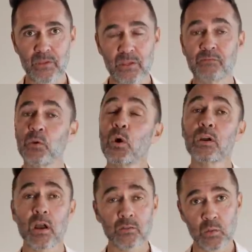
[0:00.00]
If you are
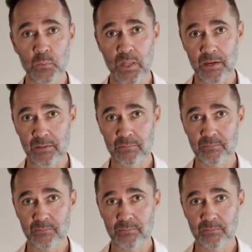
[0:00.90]
a console player